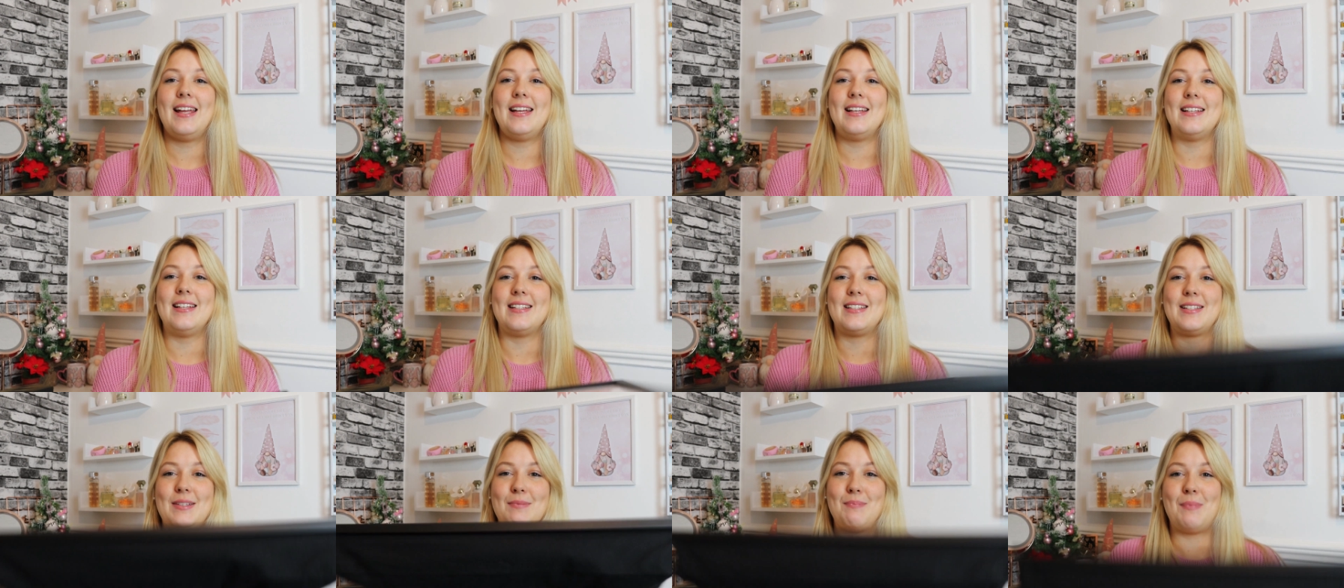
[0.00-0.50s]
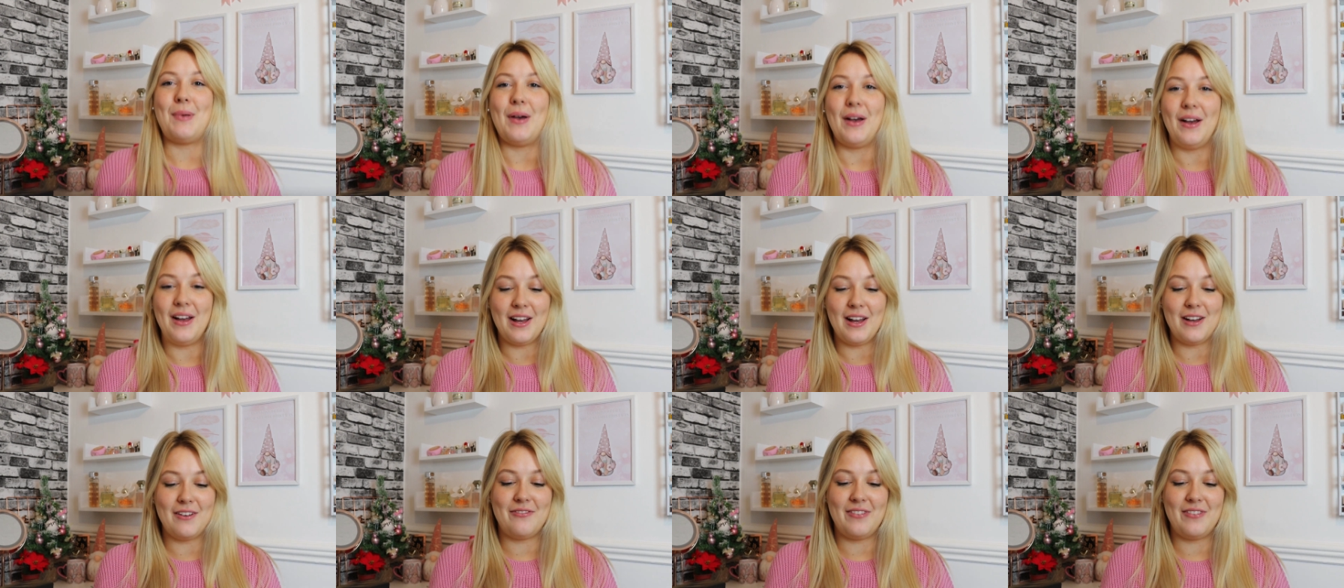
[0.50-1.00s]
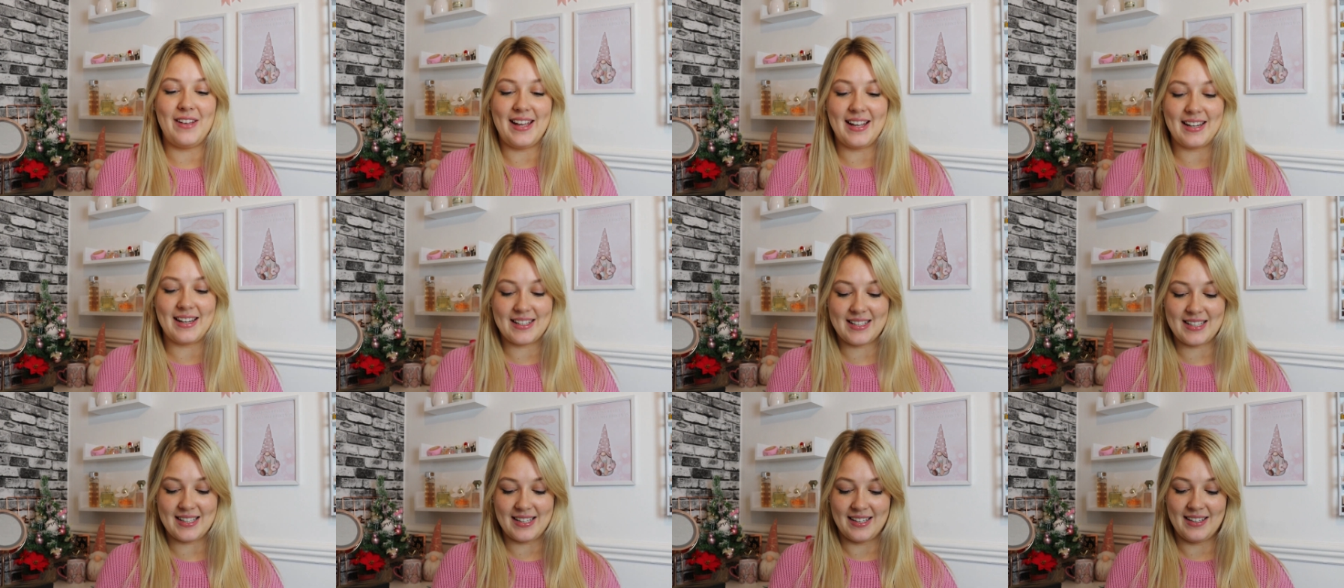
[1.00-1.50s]
is
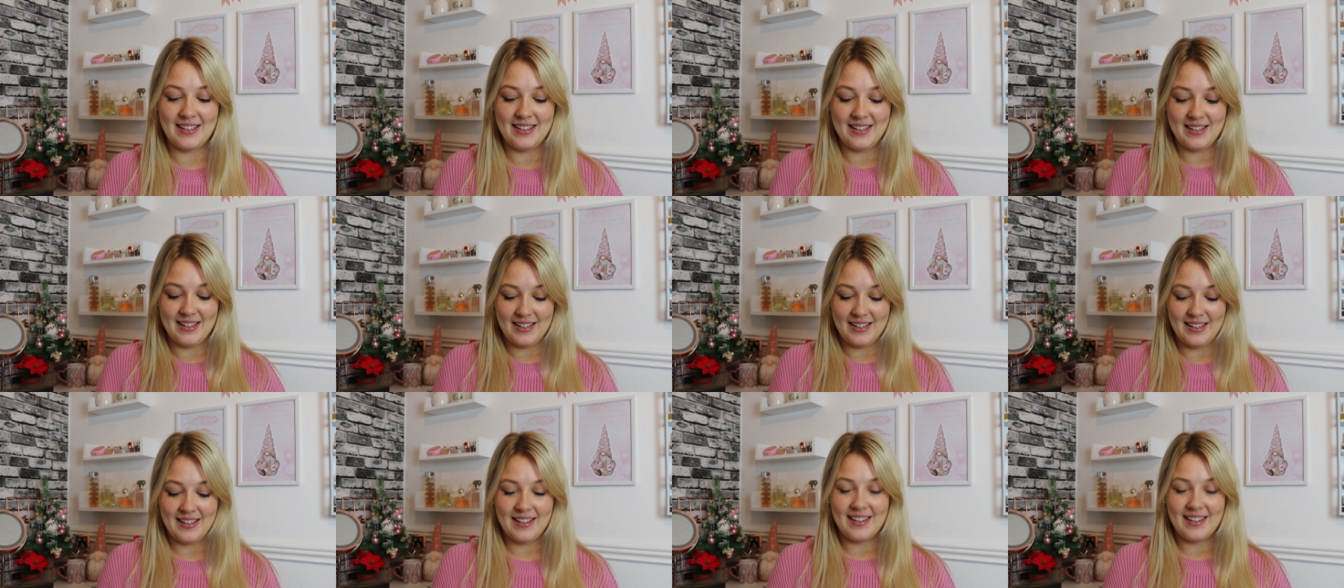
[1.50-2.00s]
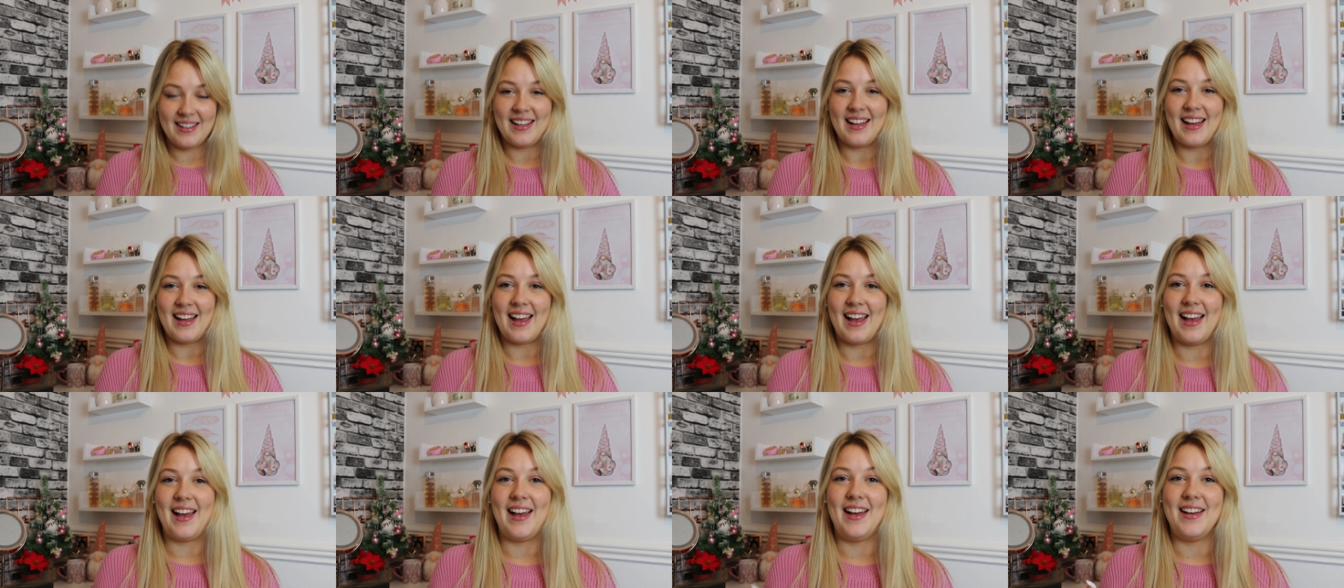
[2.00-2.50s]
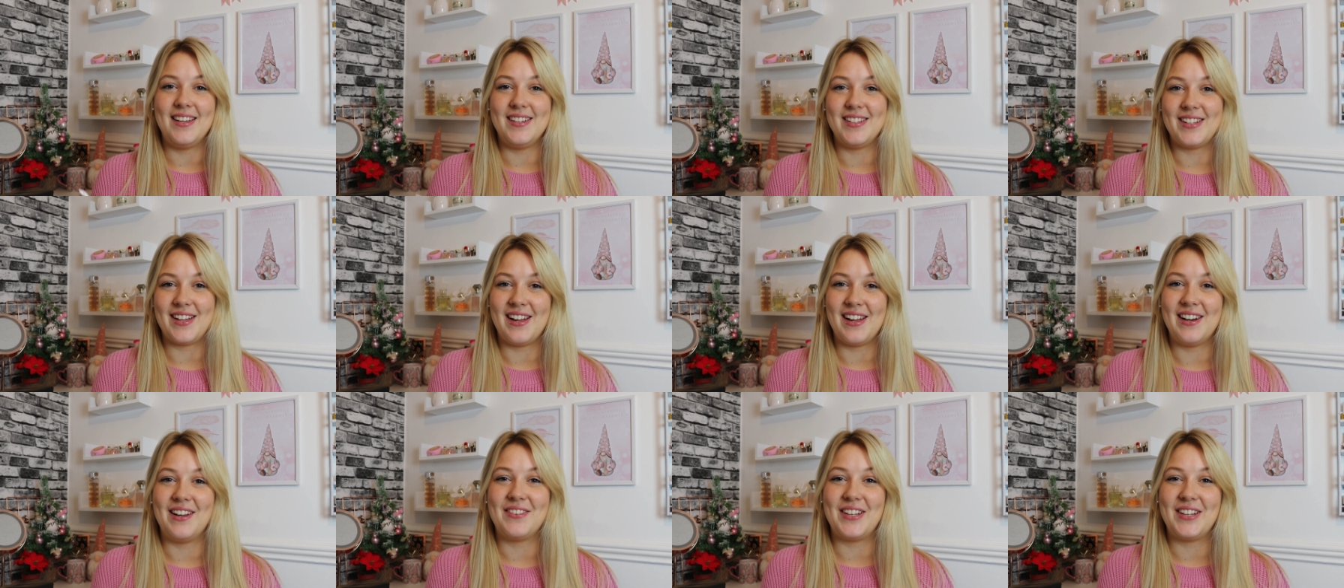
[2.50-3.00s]
perfect. And
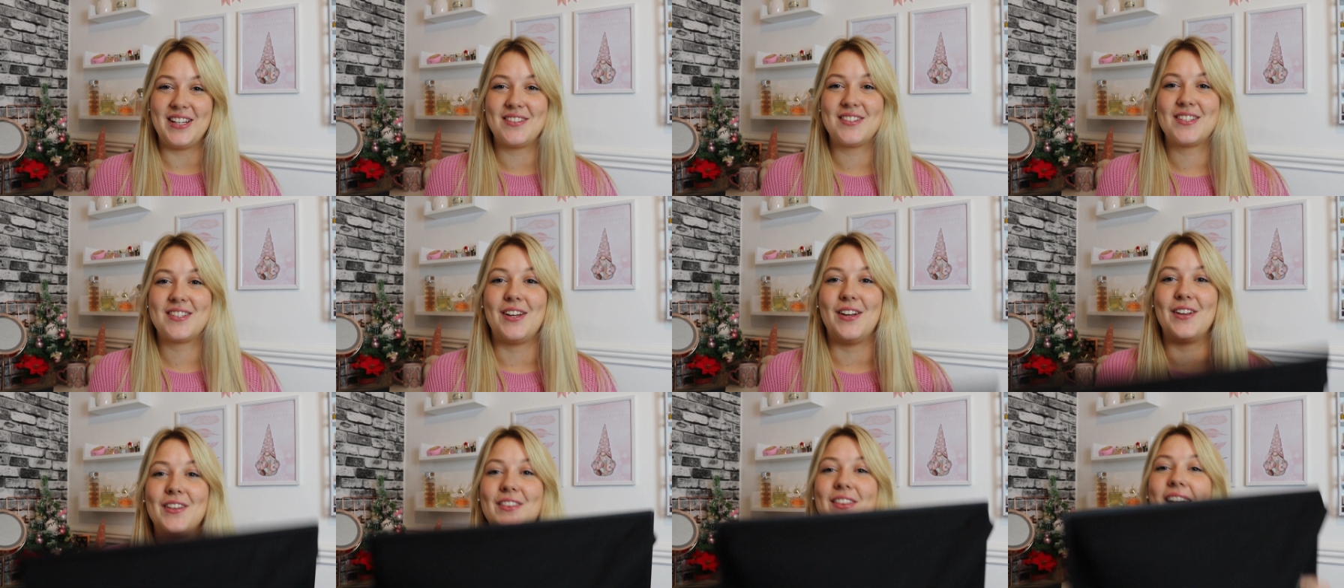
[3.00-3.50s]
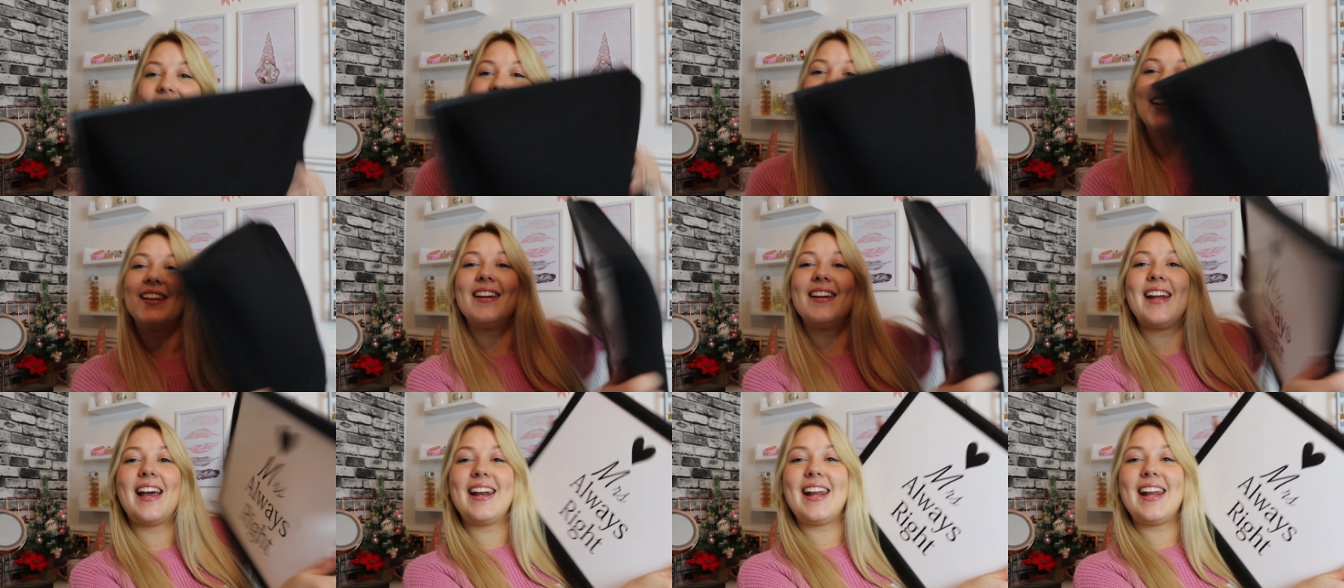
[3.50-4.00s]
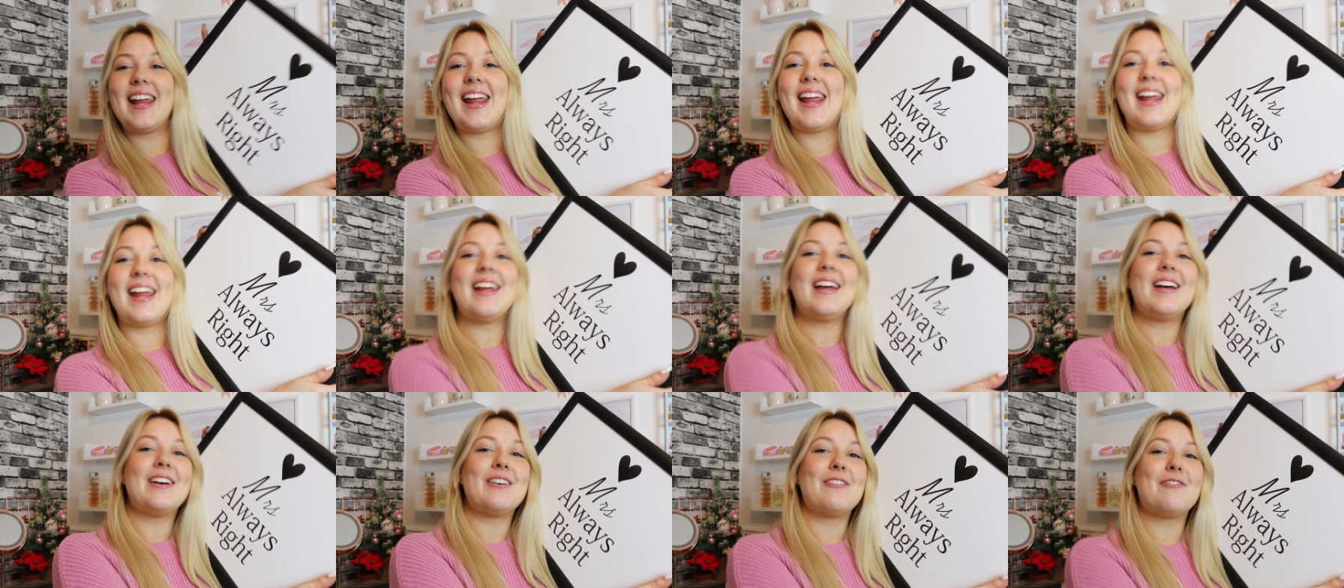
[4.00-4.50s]
I love it. So thank you,
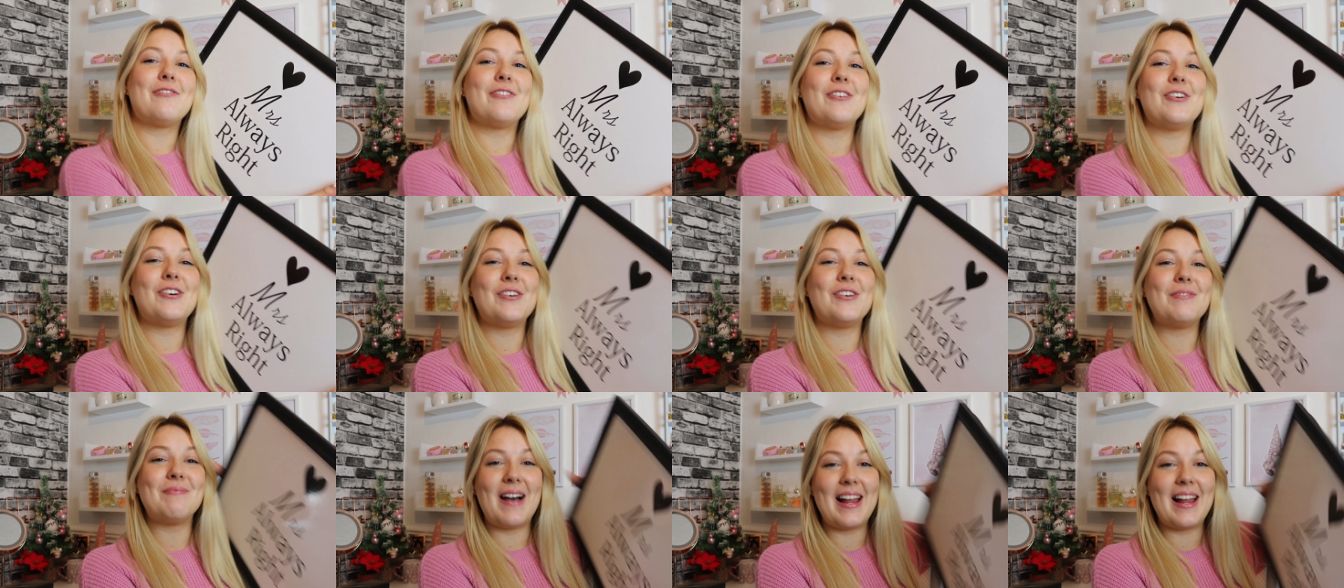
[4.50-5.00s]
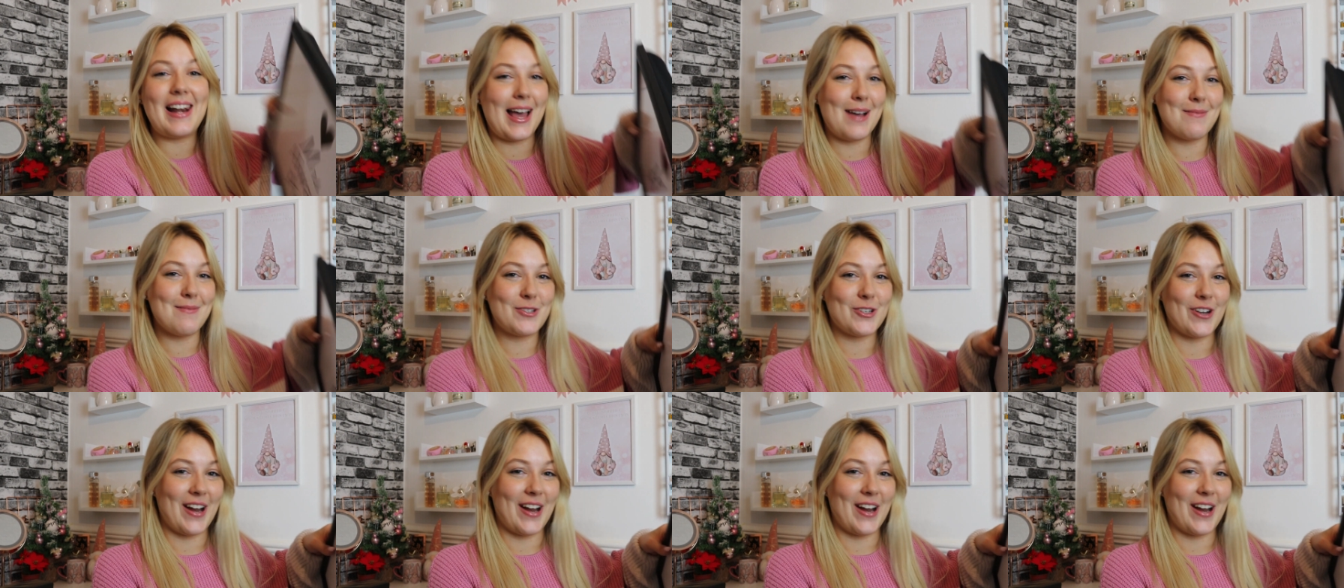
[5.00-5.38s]
Nanny, for my lap